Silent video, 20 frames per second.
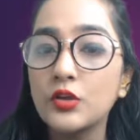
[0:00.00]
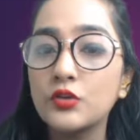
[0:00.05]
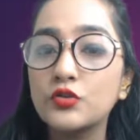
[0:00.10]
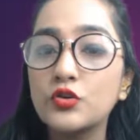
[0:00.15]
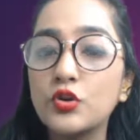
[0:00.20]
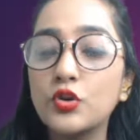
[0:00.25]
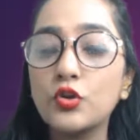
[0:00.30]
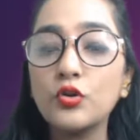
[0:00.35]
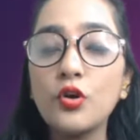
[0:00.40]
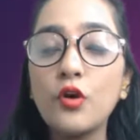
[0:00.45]

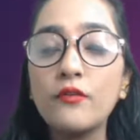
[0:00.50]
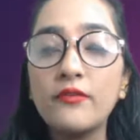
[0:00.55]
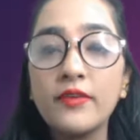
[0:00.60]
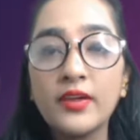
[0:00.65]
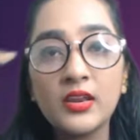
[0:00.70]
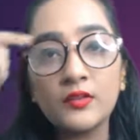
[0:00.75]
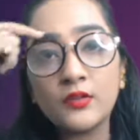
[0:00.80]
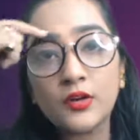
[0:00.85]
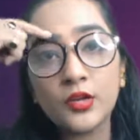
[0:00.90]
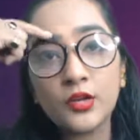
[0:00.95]
So
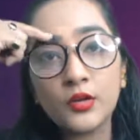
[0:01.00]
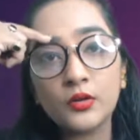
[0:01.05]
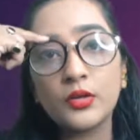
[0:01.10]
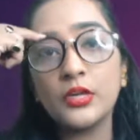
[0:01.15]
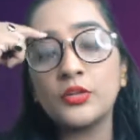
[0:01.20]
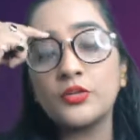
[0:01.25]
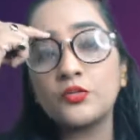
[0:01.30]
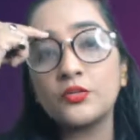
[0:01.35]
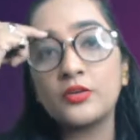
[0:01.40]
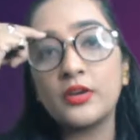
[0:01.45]
whenever you
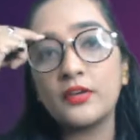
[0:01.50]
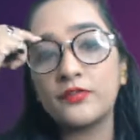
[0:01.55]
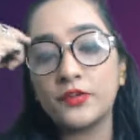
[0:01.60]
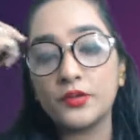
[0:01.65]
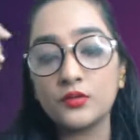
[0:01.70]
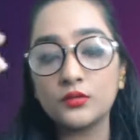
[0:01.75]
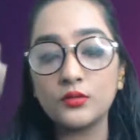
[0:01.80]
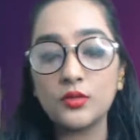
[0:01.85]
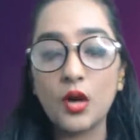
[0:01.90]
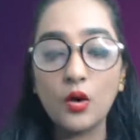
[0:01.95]
need to refer
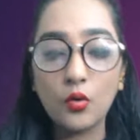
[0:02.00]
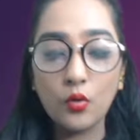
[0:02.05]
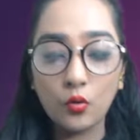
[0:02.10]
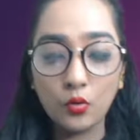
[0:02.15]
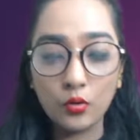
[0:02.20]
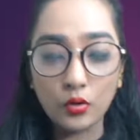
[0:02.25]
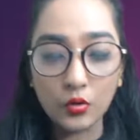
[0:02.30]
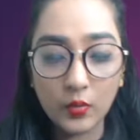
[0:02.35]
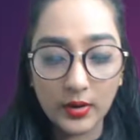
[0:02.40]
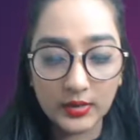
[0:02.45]
to the
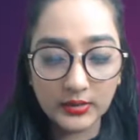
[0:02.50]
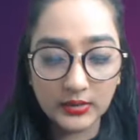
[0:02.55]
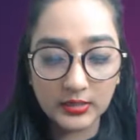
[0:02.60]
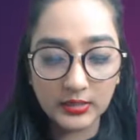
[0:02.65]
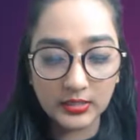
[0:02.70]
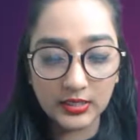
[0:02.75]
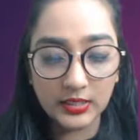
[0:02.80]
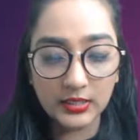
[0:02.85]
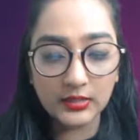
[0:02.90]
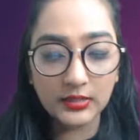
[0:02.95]
whole
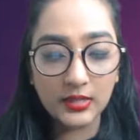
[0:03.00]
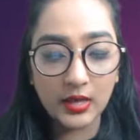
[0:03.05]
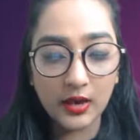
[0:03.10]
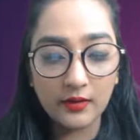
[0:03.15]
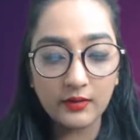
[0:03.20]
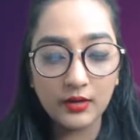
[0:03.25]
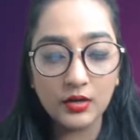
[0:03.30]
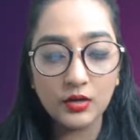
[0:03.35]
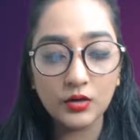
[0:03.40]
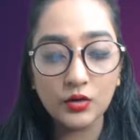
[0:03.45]
quantity,
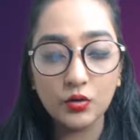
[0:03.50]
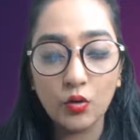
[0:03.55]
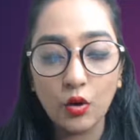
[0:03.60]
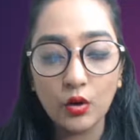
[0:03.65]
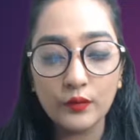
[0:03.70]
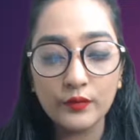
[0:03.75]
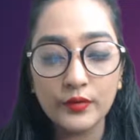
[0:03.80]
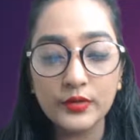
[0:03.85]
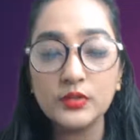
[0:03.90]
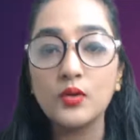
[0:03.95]
therein you
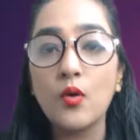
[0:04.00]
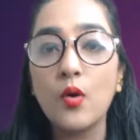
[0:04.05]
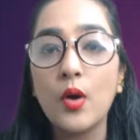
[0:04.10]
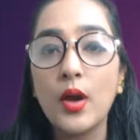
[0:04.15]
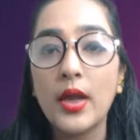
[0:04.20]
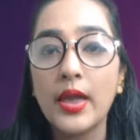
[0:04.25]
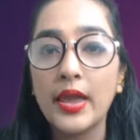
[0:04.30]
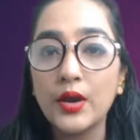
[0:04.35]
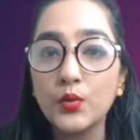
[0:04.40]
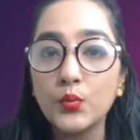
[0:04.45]
always go
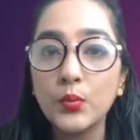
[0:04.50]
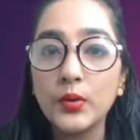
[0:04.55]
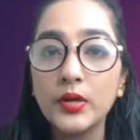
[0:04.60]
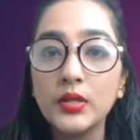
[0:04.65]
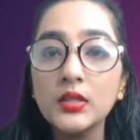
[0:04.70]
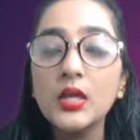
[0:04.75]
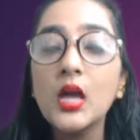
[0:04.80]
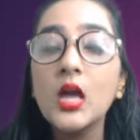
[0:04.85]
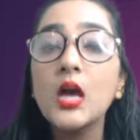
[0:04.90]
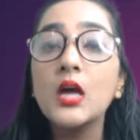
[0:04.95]
ahead
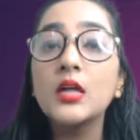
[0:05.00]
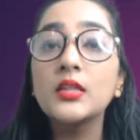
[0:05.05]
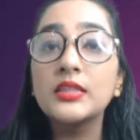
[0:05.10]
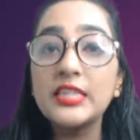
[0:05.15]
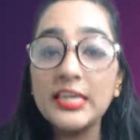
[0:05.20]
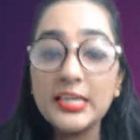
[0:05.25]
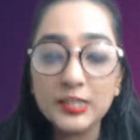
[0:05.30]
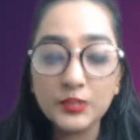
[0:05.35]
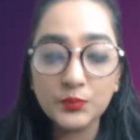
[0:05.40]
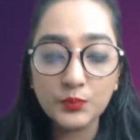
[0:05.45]
with
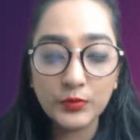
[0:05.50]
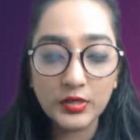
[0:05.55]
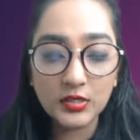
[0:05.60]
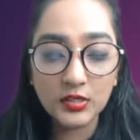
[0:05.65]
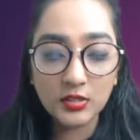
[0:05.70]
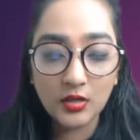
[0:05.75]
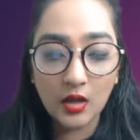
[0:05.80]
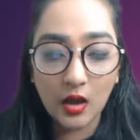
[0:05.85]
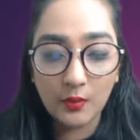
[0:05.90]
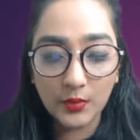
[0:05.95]
these
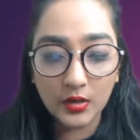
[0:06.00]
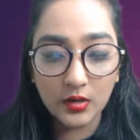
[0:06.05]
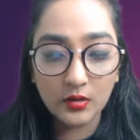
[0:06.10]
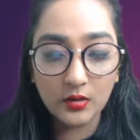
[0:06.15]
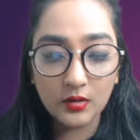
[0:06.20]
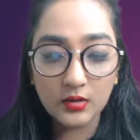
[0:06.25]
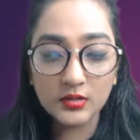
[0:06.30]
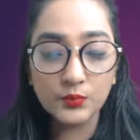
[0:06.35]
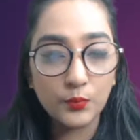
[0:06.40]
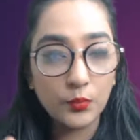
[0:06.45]

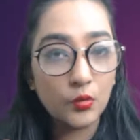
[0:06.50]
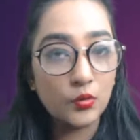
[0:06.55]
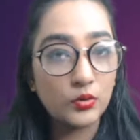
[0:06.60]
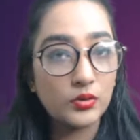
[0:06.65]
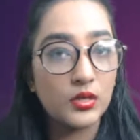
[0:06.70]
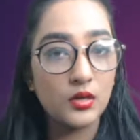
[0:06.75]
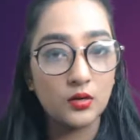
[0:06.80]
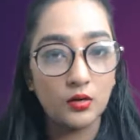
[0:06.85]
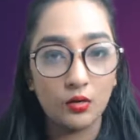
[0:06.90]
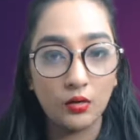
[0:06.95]
predeterminers, both
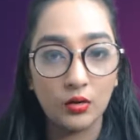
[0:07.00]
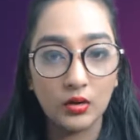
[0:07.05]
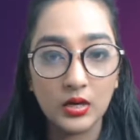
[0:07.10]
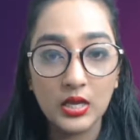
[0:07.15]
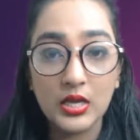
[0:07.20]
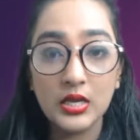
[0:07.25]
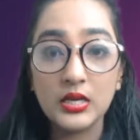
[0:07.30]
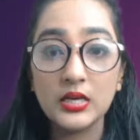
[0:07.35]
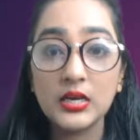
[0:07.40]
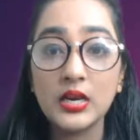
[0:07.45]
and all.
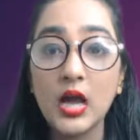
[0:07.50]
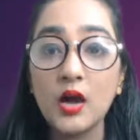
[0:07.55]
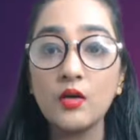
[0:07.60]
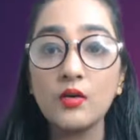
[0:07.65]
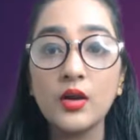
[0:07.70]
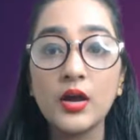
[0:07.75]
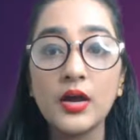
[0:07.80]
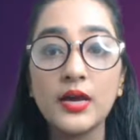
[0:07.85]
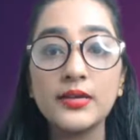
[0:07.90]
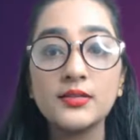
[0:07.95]

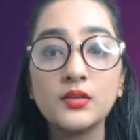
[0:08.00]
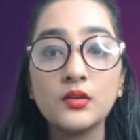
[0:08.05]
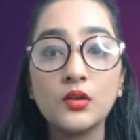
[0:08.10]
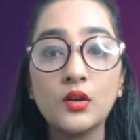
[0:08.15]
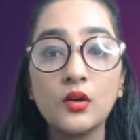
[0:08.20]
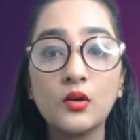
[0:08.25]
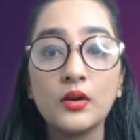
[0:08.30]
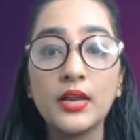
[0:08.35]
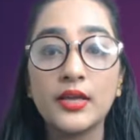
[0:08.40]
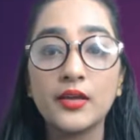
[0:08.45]
Now guys,
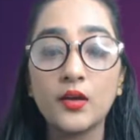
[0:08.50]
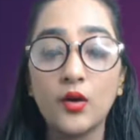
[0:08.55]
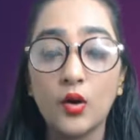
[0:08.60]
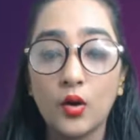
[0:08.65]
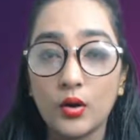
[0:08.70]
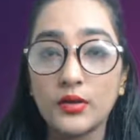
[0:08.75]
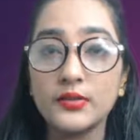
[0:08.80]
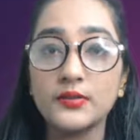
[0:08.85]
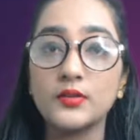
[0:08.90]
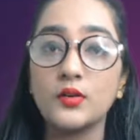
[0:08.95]
like
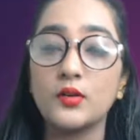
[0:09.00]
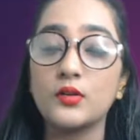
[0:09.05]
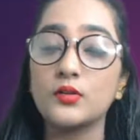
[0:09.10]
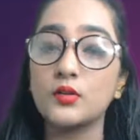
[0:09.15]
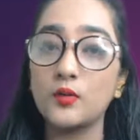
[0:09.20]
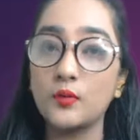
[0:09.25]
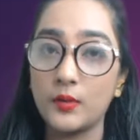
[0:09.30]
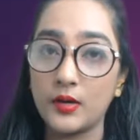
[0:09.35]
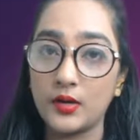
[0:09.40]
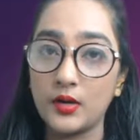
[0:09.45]
all is
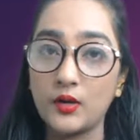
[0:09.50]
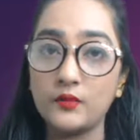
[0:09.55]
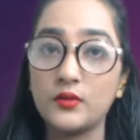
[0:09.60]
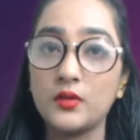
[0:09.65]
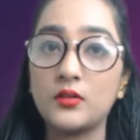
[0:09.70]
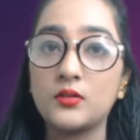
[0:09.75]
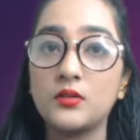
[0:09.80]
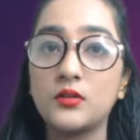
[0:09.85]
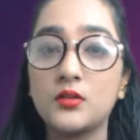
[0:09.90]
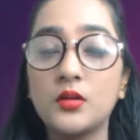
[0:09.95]
also one of
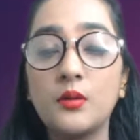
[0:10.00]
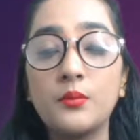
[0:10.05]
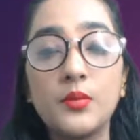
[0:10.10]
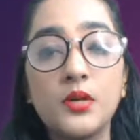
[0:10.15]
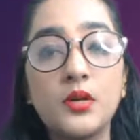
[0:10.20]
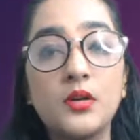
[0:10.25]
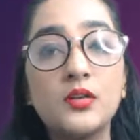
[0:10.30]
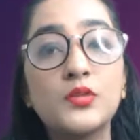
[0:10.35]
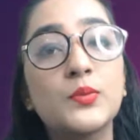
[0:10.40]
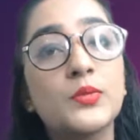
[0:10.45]
the
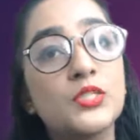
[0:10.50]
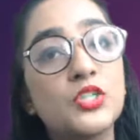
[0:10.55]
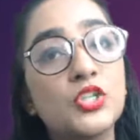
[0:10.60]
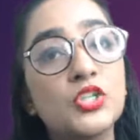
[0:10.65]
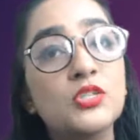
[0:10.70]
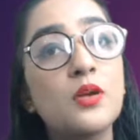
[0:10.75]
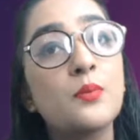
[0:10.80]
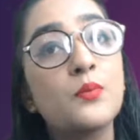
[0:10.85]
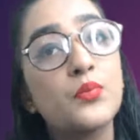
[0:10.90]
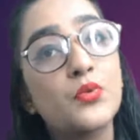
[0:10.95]
determiners, which
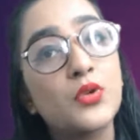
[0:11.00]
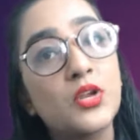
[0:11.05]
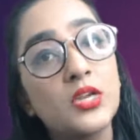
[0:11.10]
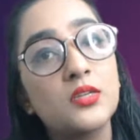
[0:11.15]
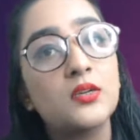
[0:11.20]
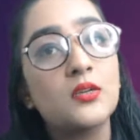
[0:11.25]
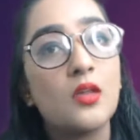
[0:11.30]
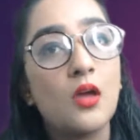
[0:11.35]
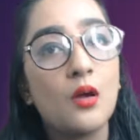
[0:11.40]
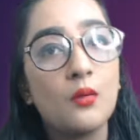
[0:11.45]
is a
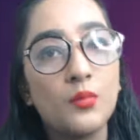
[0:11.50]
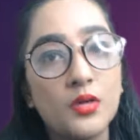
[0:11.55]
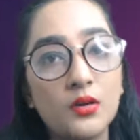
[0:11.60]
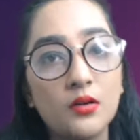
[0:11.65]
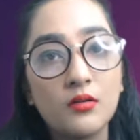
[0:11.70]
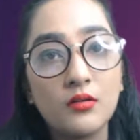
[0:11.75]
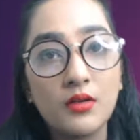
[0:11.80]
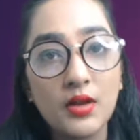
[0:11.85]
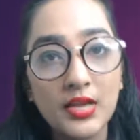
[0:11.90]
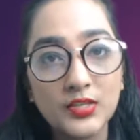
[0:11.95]

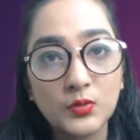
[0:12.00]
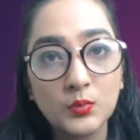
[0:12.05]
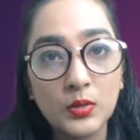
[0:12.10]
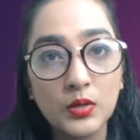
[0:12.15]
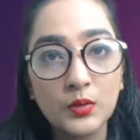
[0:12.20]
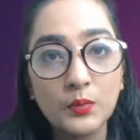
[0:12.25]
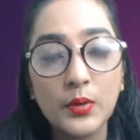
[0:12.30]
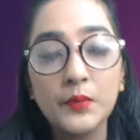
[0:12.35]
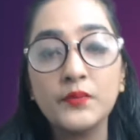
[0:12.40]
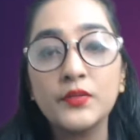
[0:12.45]
predeterminer as
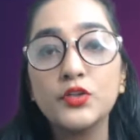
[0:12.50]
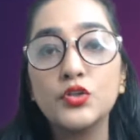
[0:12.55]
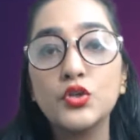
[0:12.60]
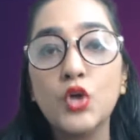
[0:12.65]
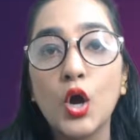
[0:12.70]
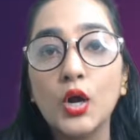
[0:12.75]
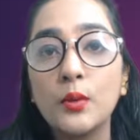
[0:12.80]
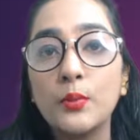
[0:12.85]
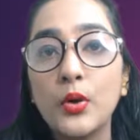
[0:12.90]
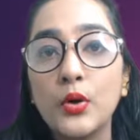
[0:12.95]
well when we
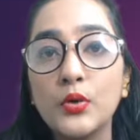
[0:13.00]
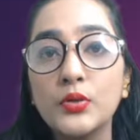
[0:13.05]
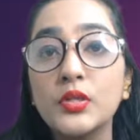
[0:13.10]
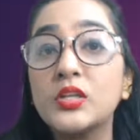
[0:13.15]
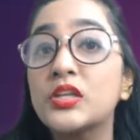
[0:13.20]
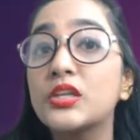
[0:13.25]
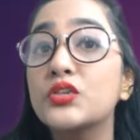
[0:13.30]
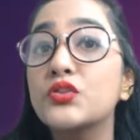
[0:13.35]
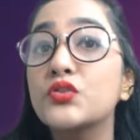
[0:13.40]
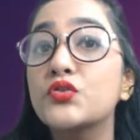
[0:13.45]
talk about the
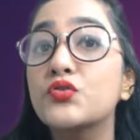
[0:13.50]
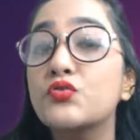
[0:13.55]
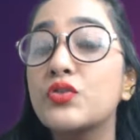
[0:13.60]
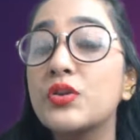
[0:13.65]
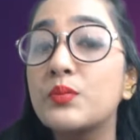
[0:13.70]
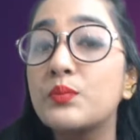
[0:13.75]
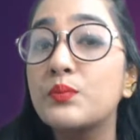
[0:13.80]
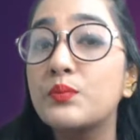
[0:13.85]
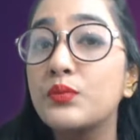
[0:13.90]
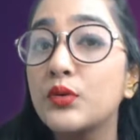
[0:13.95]

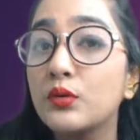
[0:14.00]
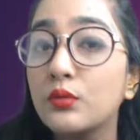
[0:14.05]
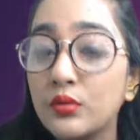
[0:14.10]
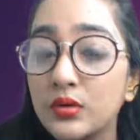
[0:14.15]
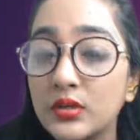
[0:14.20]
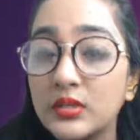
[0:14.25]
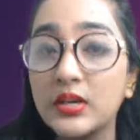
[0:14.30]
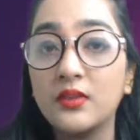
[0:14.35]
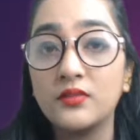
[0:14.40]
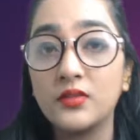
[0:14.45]

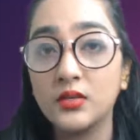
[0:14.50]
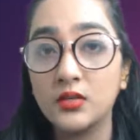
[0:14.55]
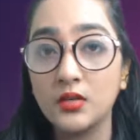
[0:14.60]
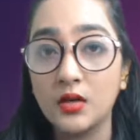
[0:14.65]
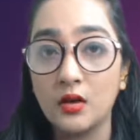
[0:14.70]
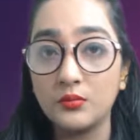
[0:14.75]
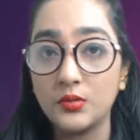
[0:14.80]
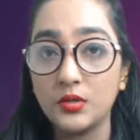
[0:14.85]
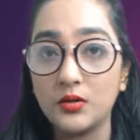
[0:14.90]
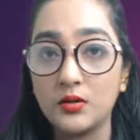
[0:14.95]
distributed
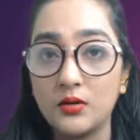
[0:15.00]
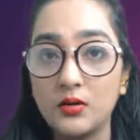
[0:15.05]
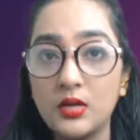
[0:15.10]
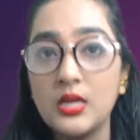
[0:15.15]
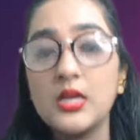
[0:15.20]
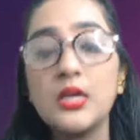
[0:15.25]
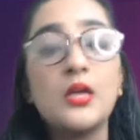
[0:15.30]
determiner.